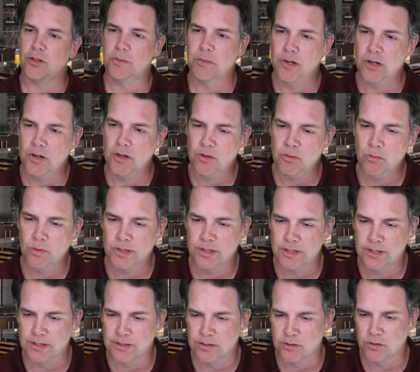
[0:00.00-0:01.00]
-picture mode, which
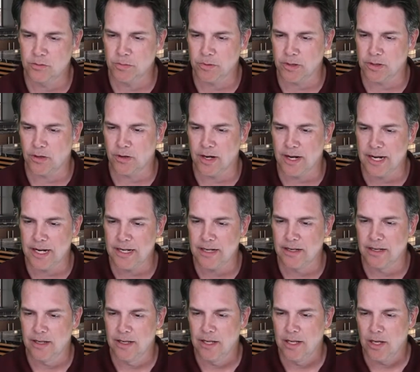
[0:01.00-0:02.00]
is super great.
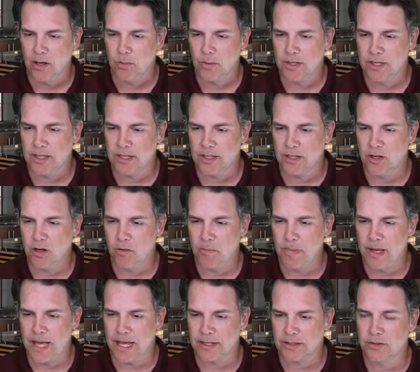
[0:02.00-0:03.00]
We can go
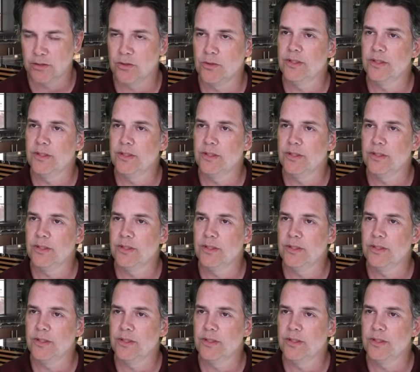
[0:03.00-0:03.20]
back to